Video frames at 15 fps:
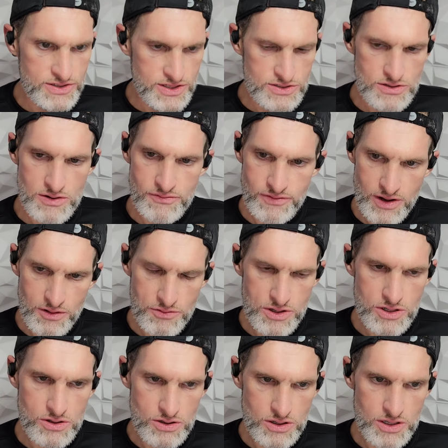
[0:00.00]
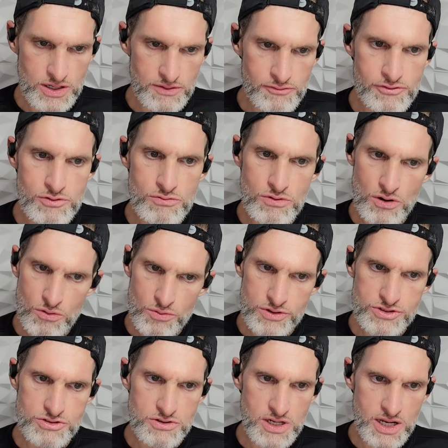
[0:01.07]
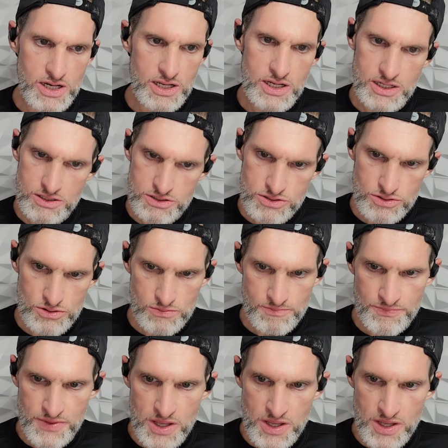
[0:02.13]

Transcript: these are very good if you know what you're getting into.